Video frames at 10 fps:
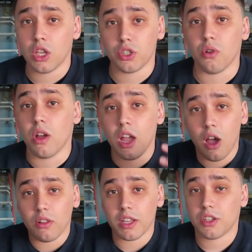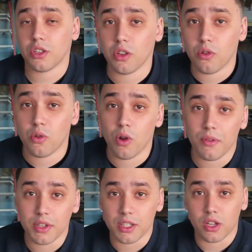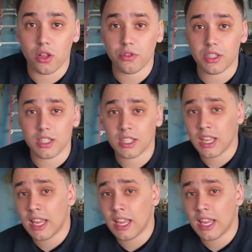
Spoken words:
So I'll let you know whoever is the closest.